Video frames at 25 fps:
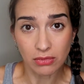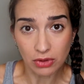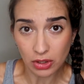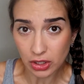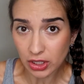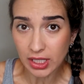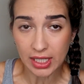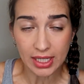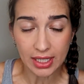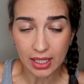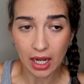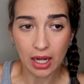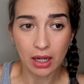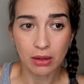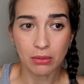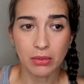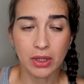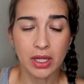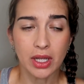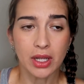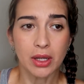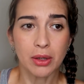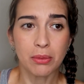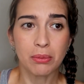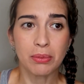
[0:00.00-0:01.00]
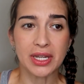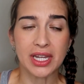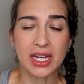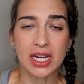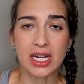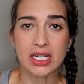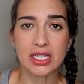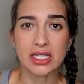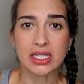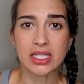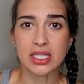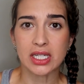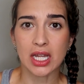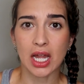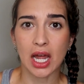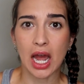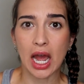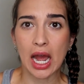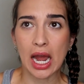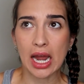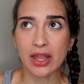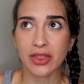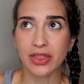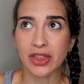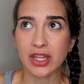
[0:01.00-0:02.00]
Look it up. Because
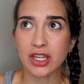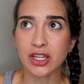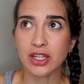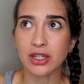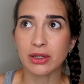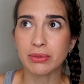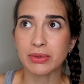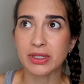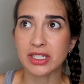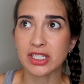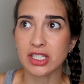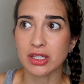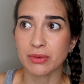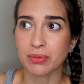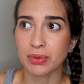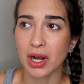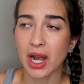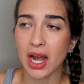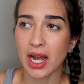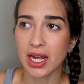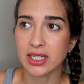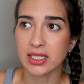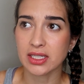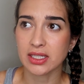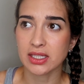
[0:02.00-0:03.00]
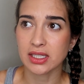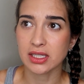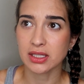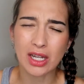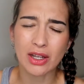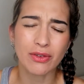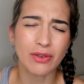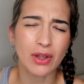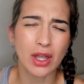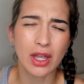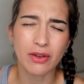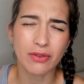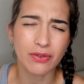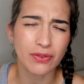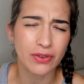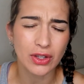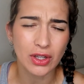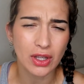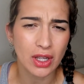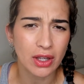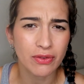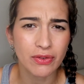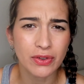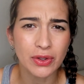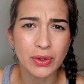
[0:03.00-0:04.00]
I think you'll be surprised.
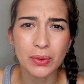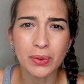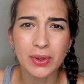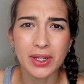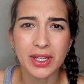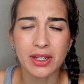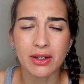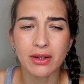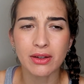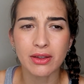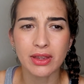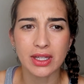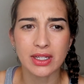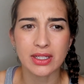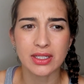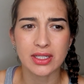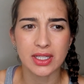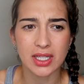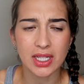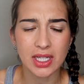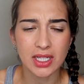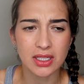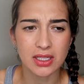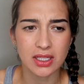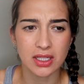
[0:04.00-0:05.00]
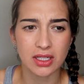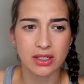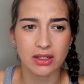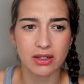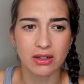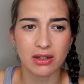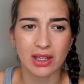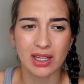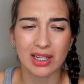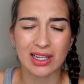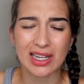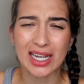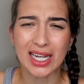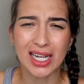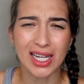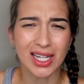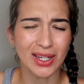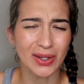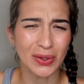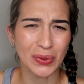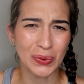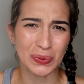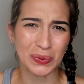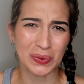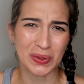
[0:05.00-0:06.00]
If you hear these things and you're like, I
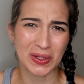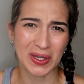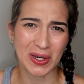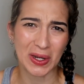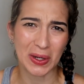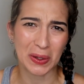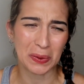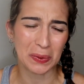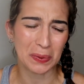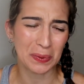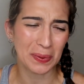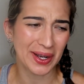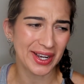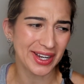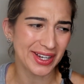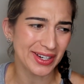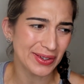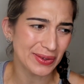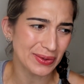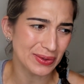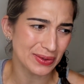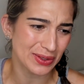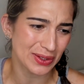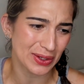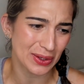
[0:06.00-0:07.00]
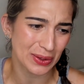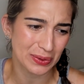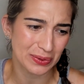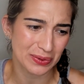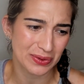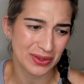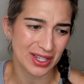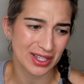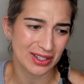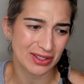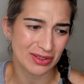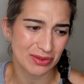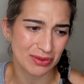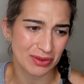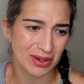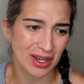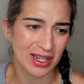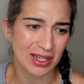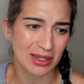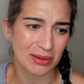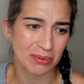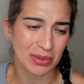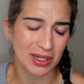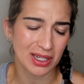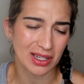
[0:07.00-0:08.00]
don't know if that's
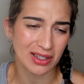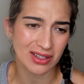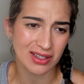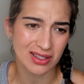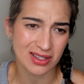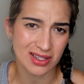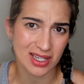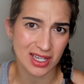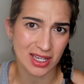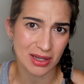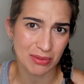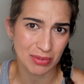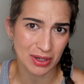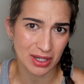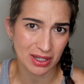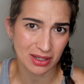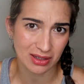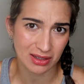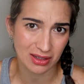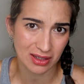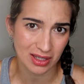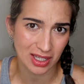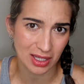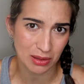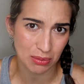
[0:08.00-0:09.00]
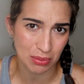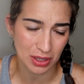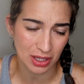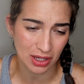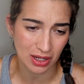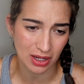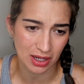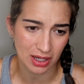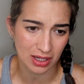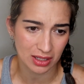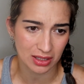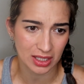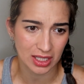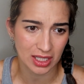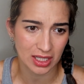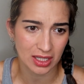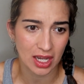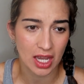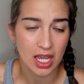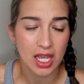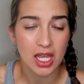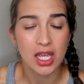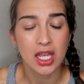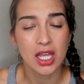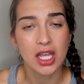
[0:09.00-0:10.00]
right, but I'll just keep on keeping on.
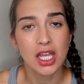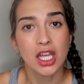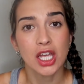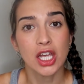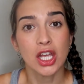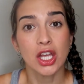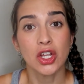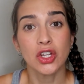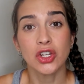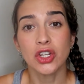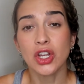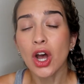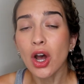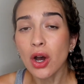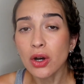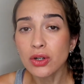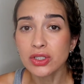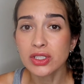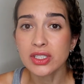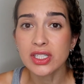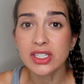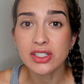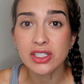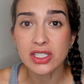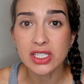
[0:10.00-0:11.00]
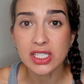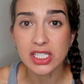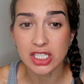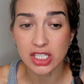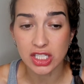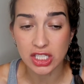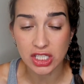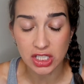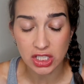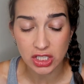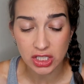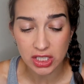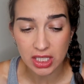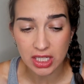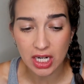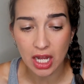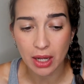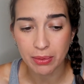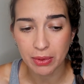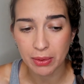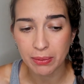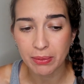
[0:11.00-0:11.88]
No, seriously, just look it up.